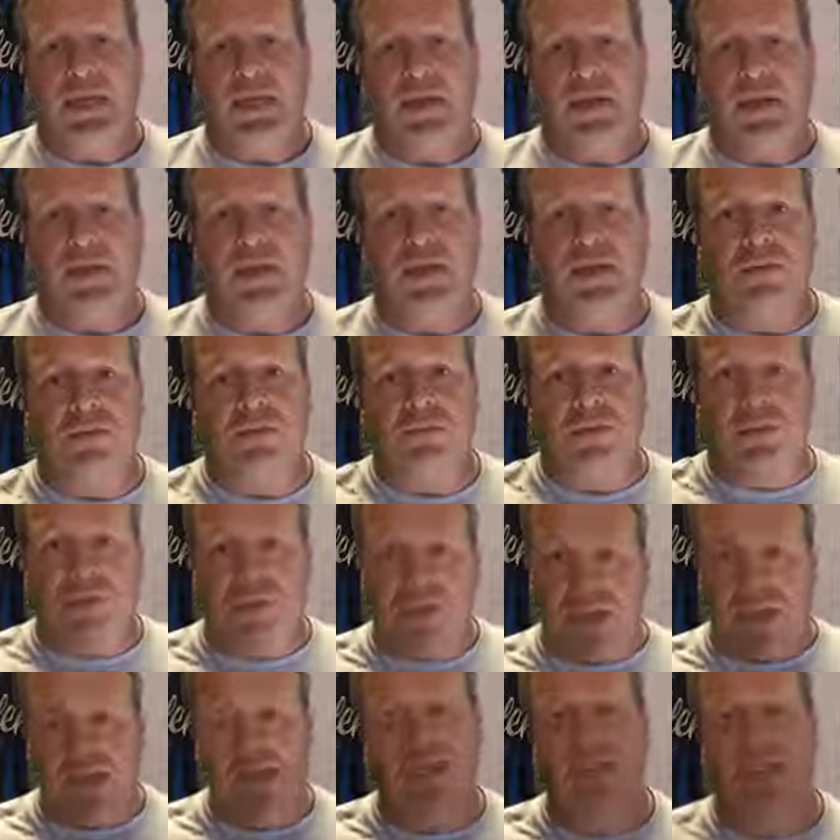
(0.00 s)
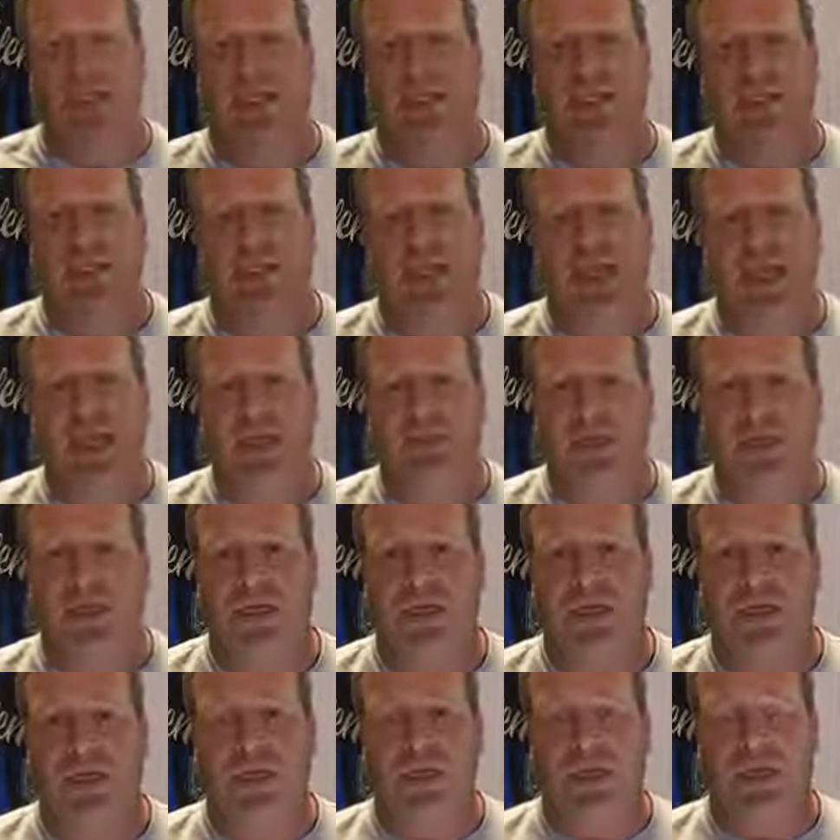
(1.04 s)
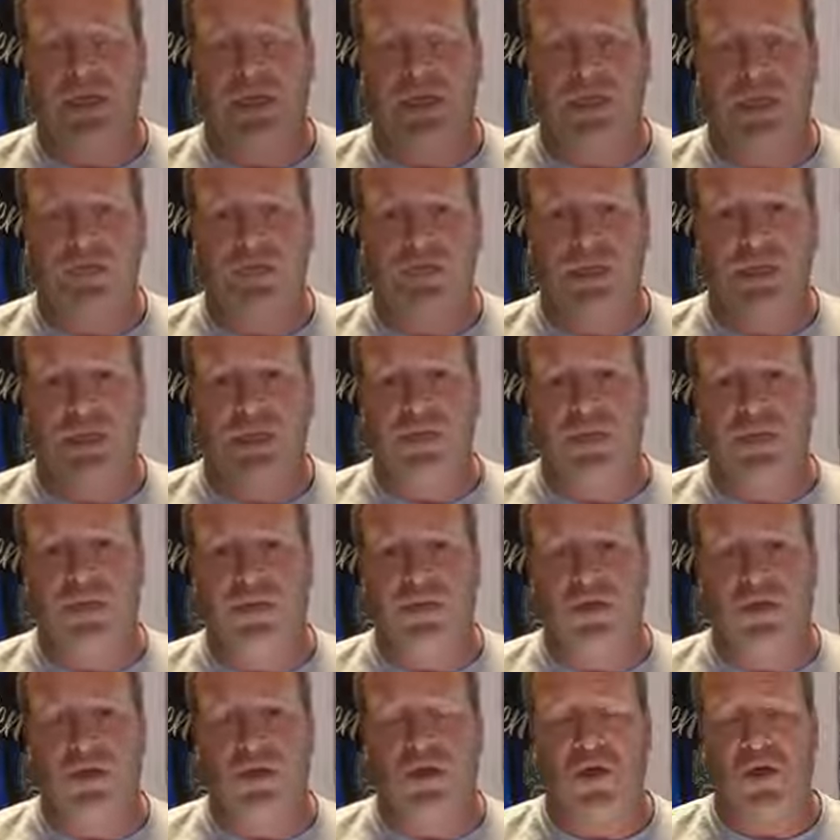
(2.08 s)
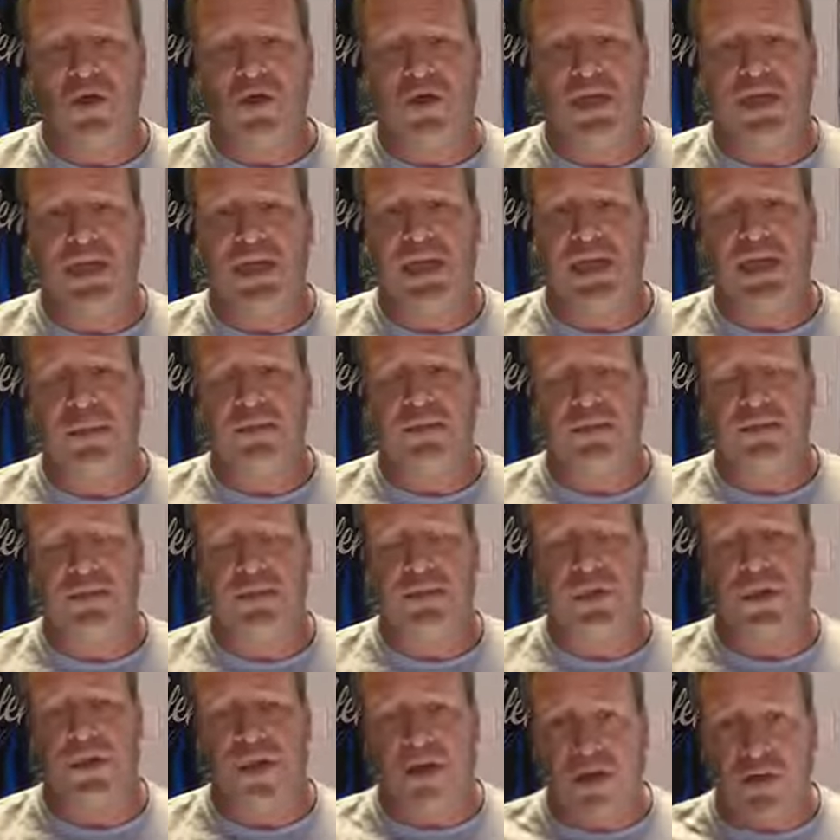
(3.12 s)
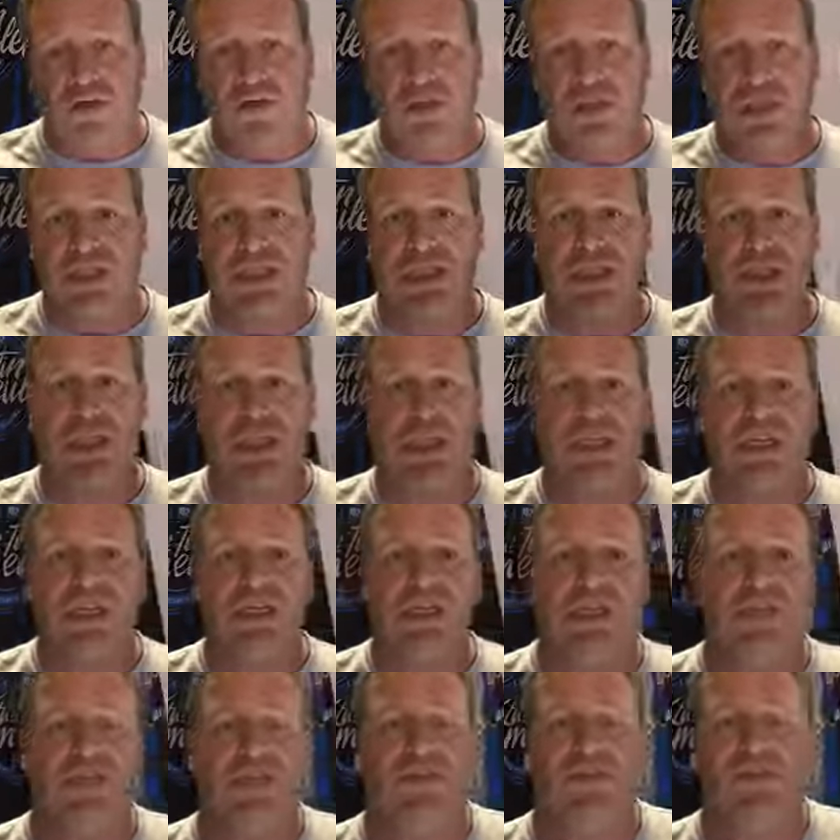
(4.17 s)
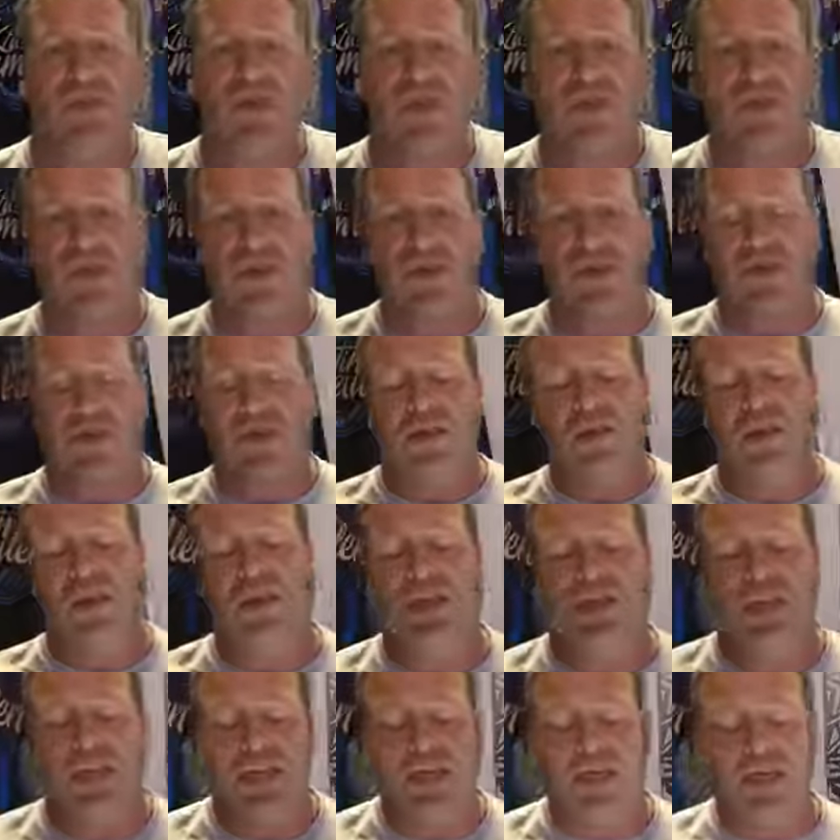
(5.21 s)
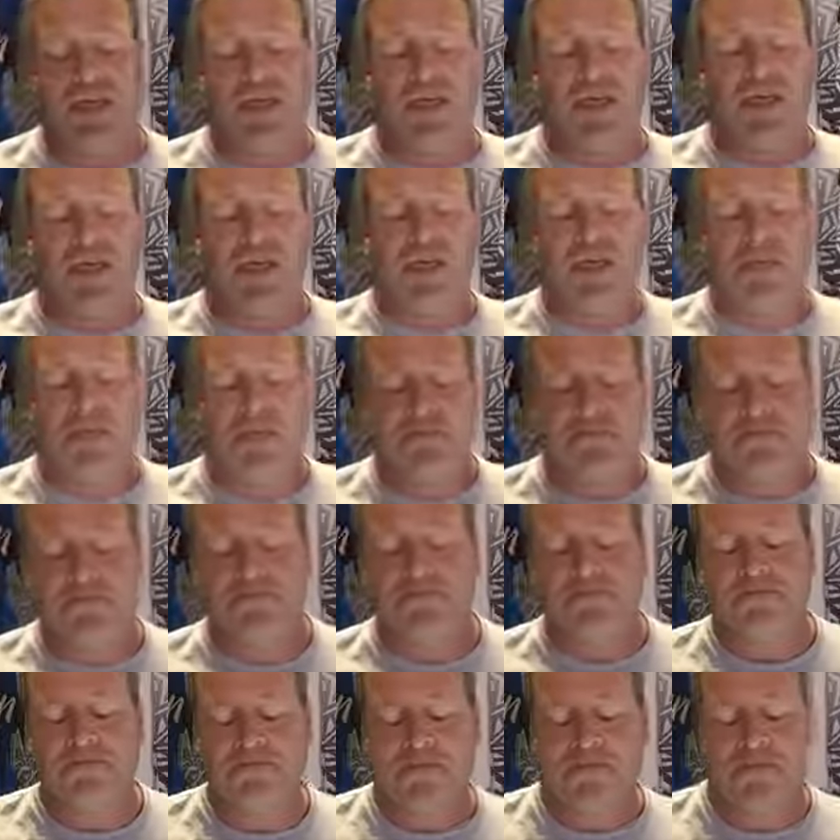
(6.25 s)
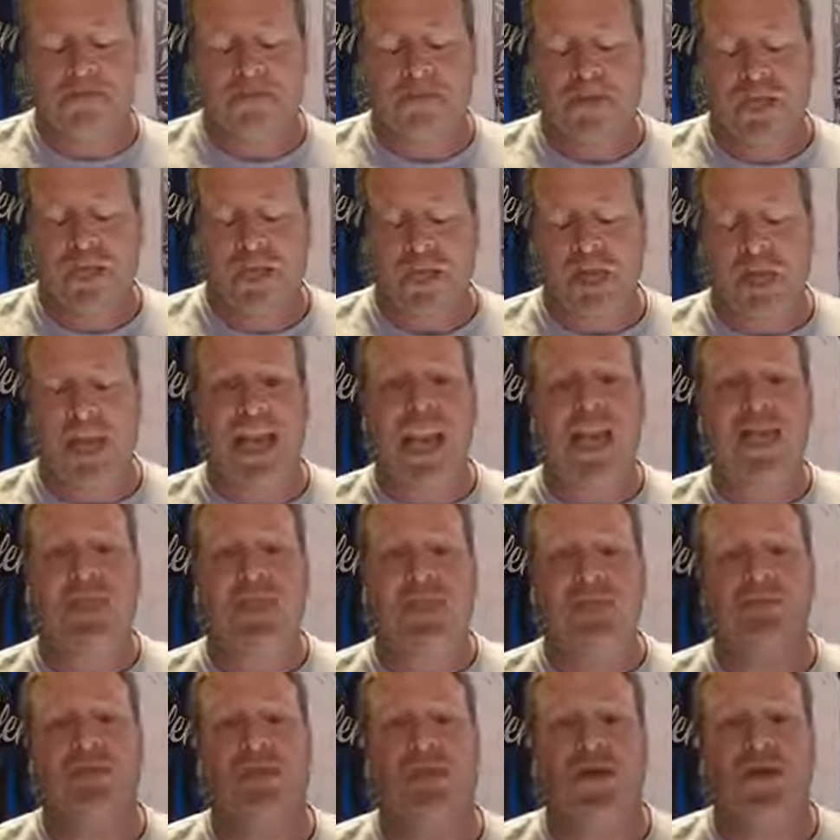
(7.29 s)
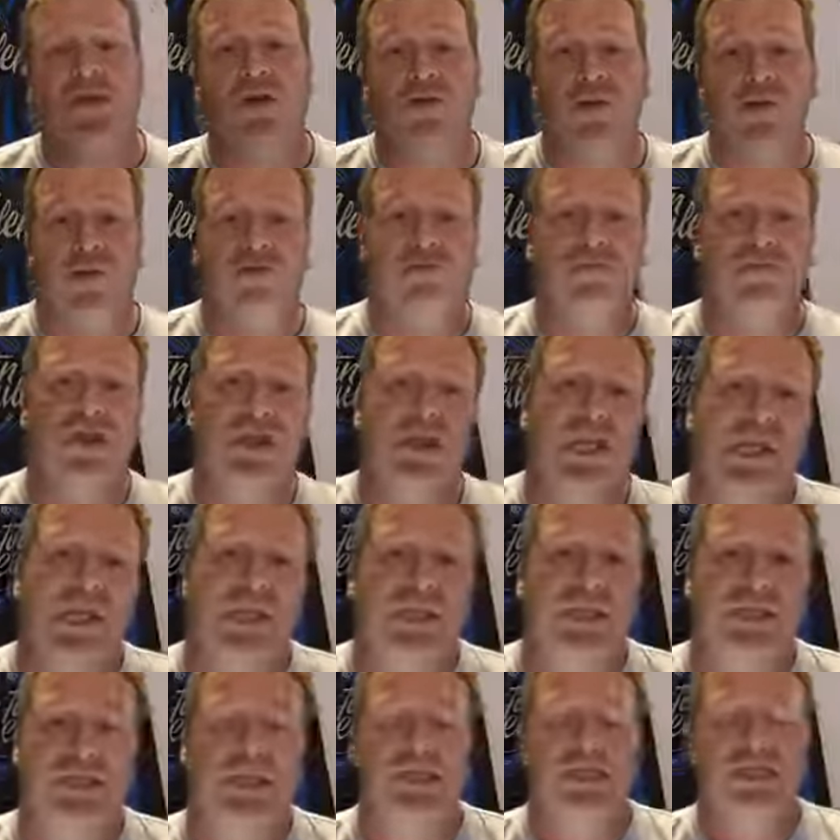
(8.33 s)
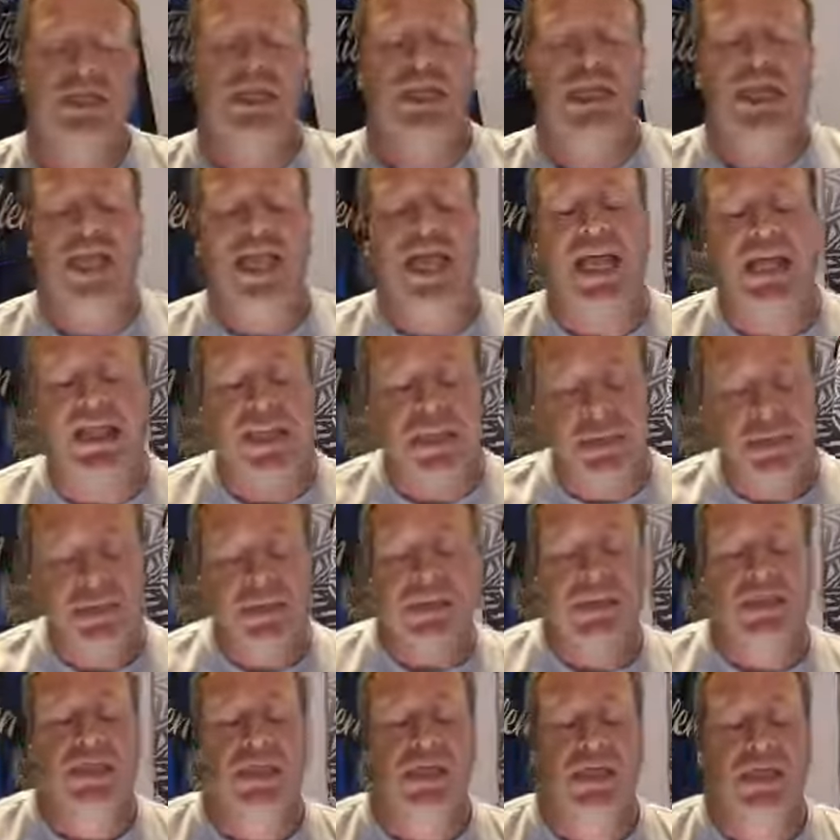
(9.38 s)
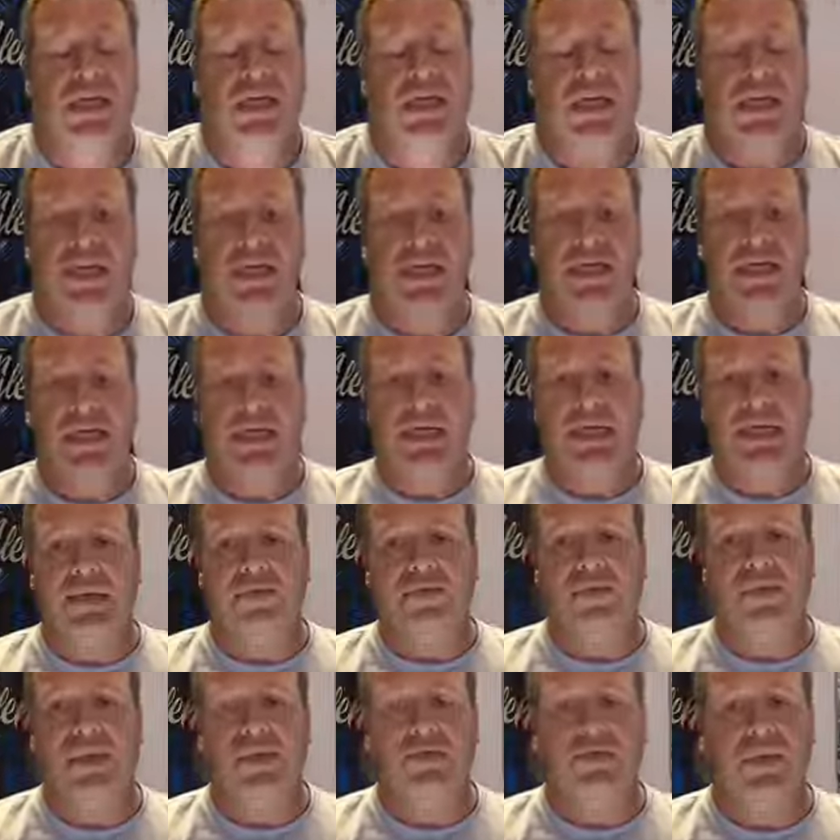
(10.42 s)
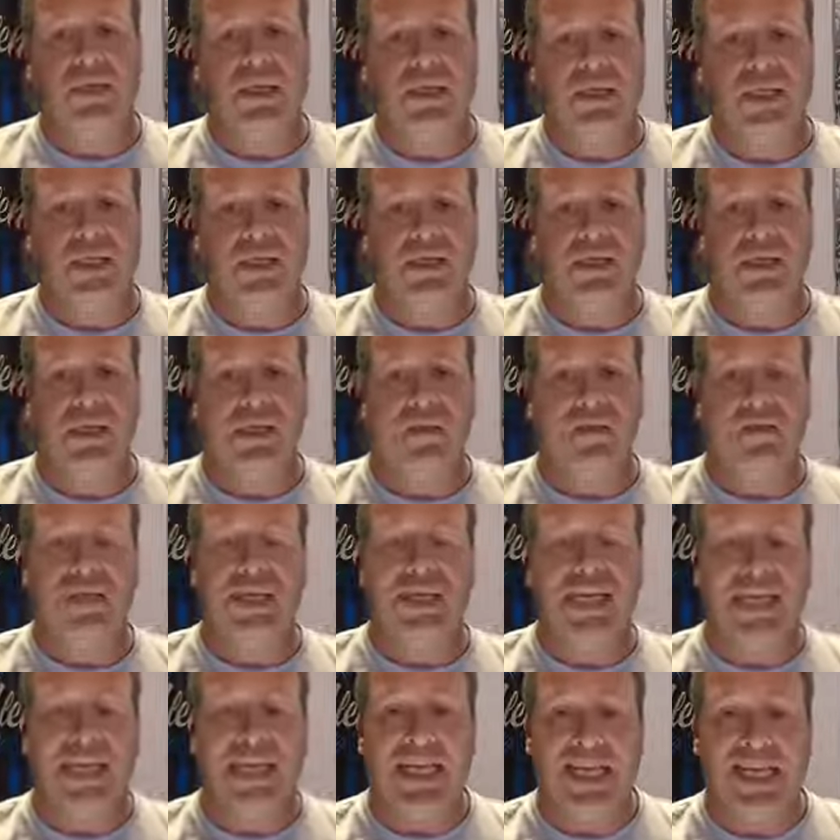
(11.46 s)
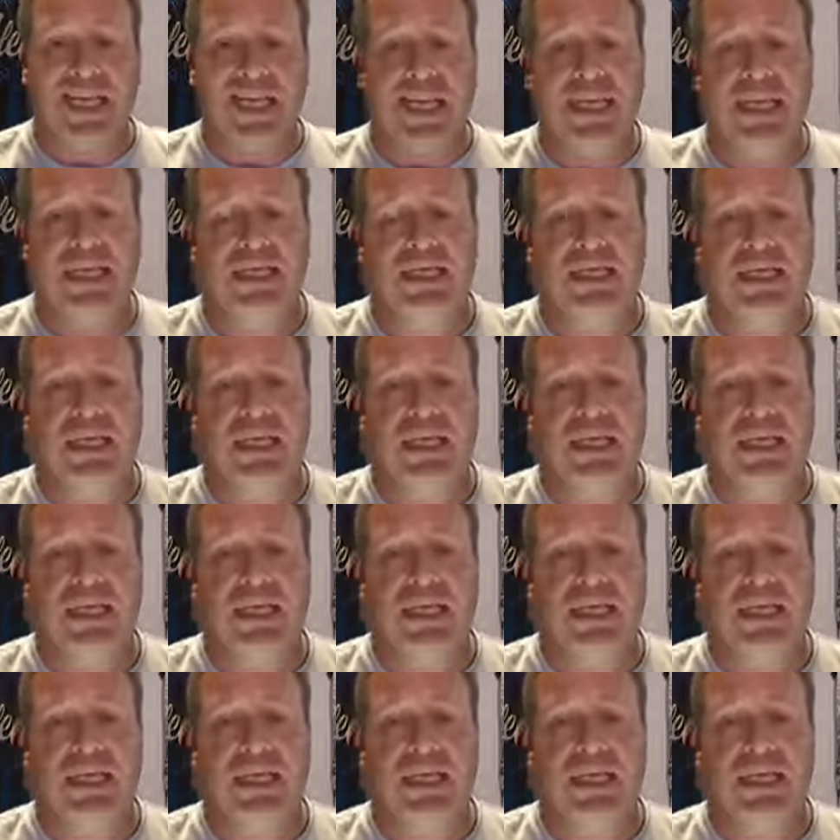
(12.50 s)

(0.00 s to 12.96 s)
Some big things are happening recently with the Scorpion Cup. Obviously, you've got the announcement of Karina Annan, done by Billy Hickey.